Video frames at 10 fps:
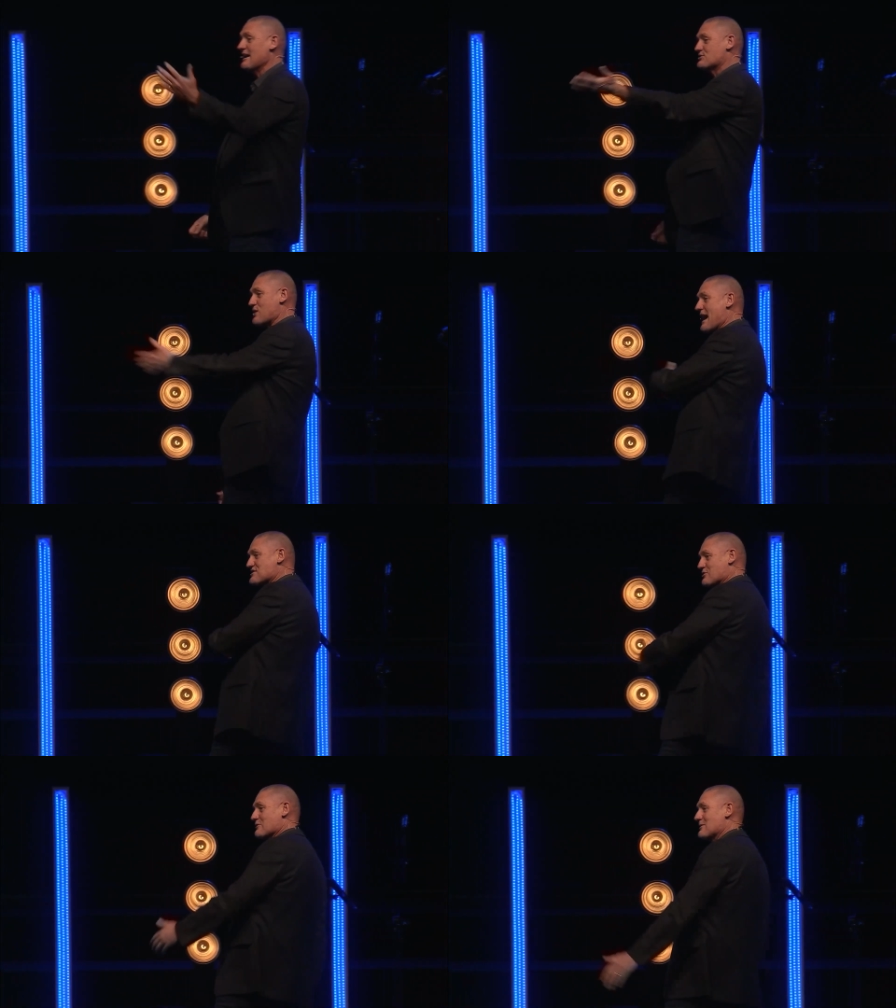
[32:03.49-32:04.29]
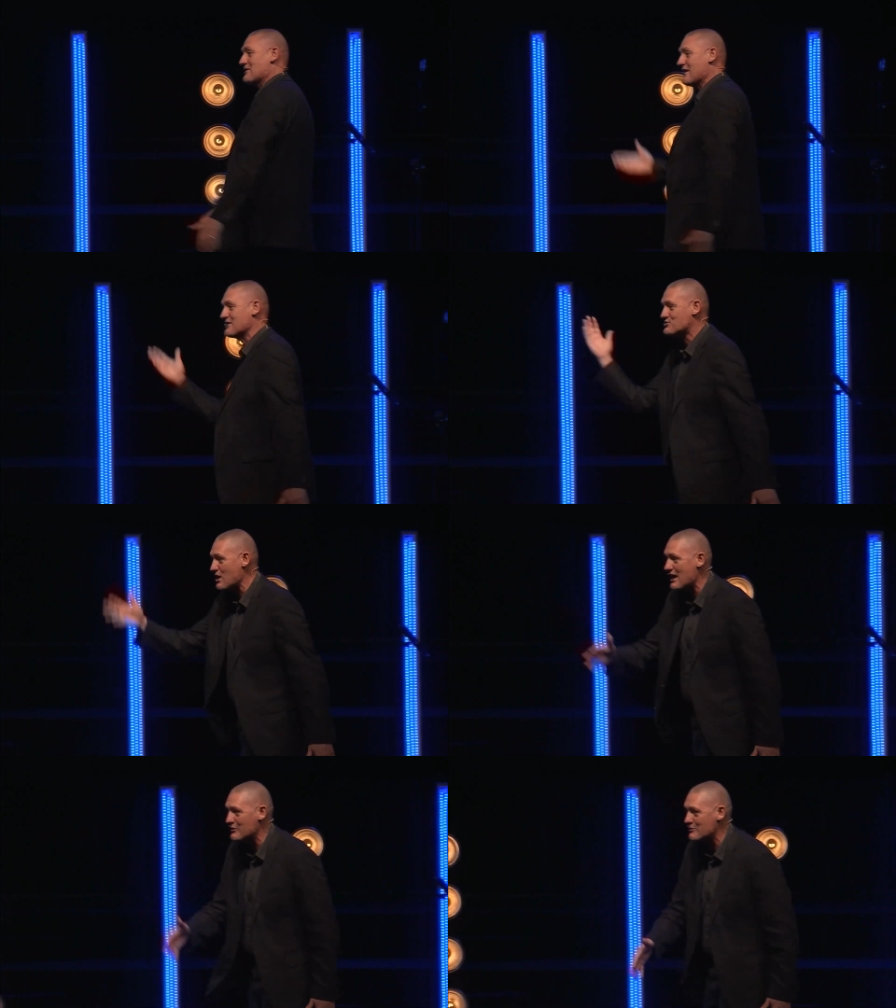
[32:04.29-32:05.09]
And Trasher will be there. And
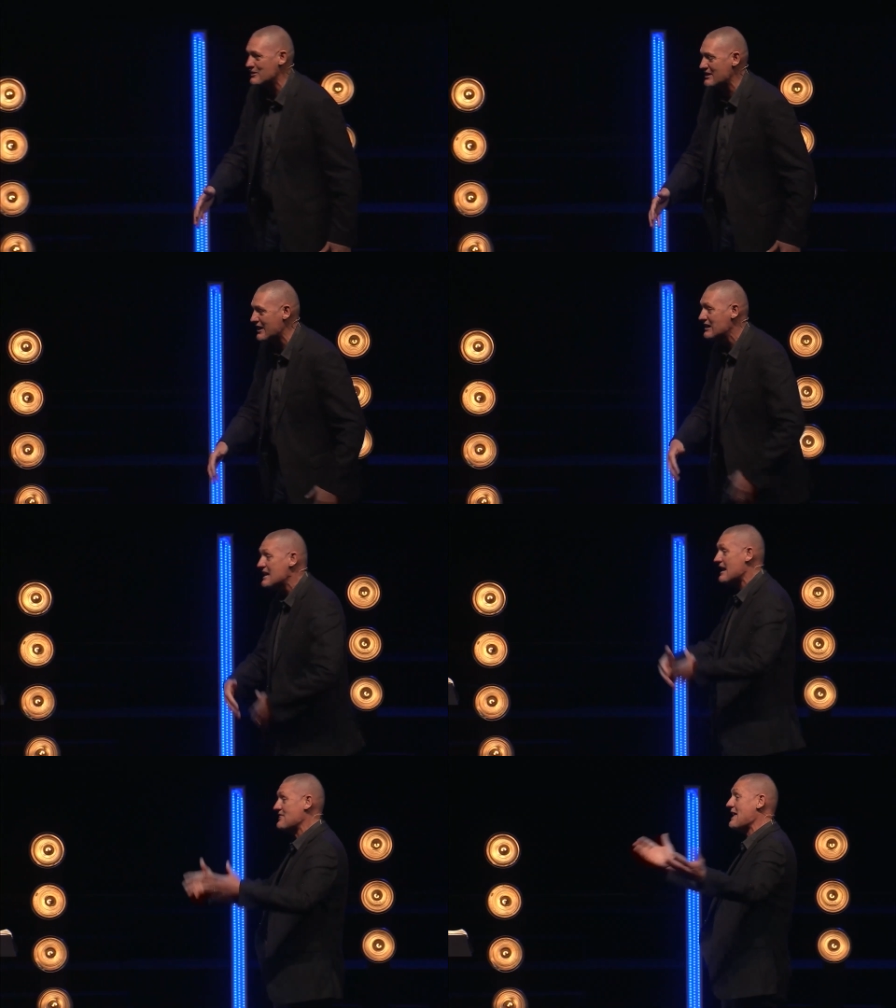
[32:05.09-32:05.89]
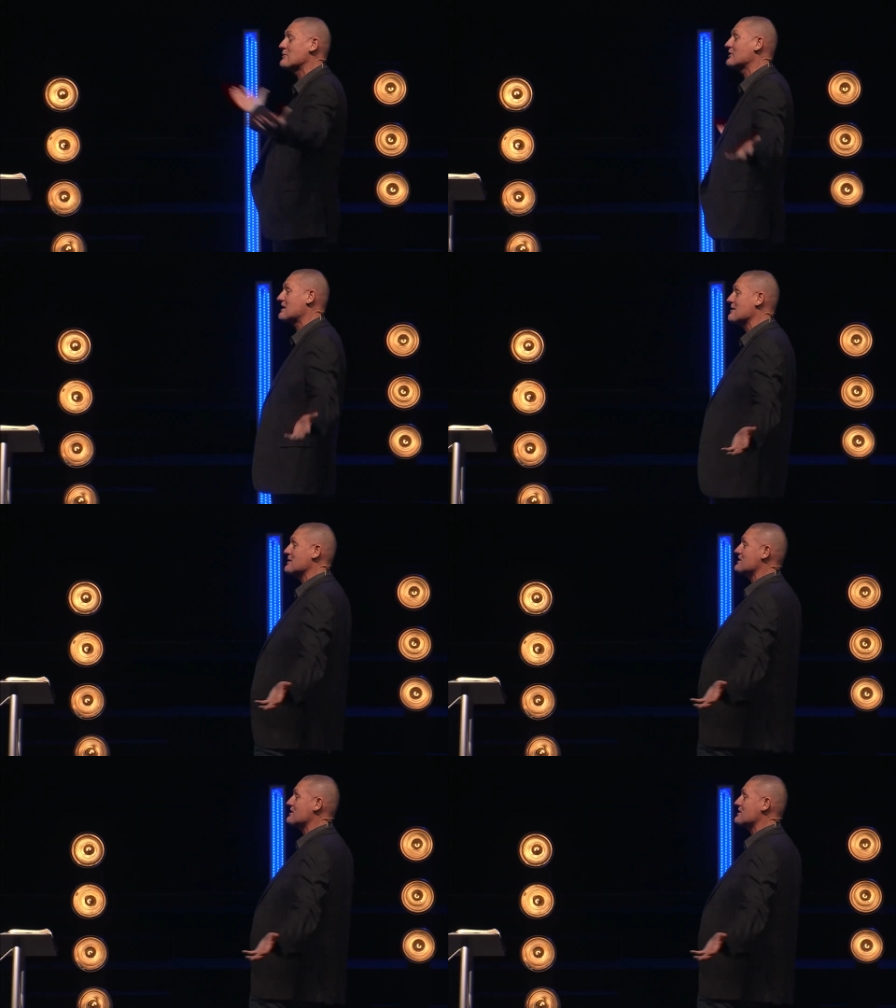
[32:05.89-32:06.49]
Trotter will be there. And then will come